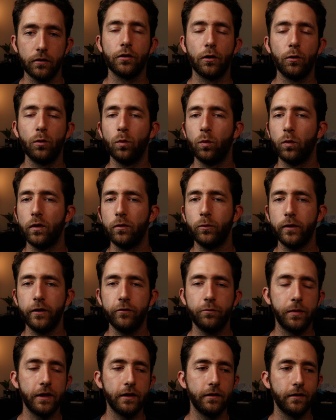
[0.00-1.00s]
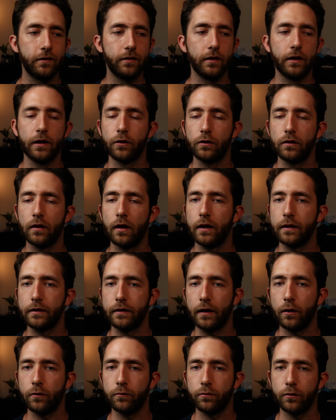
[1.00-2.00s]
So when we've been sitting or lying
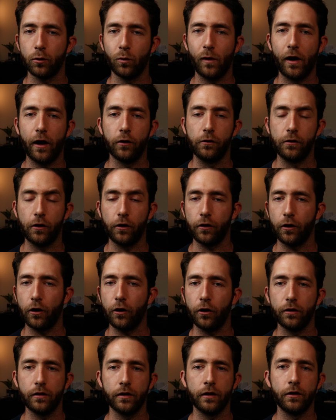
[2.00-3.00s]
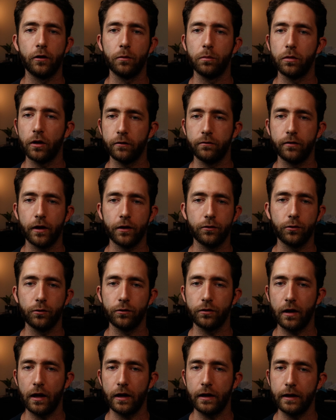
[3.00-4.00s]
down for a while, our heart and our blood
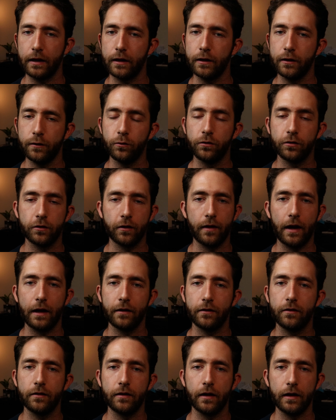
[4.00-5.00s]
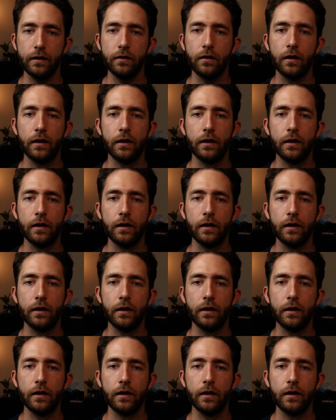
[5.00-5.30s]
vessels kind of get used to that state.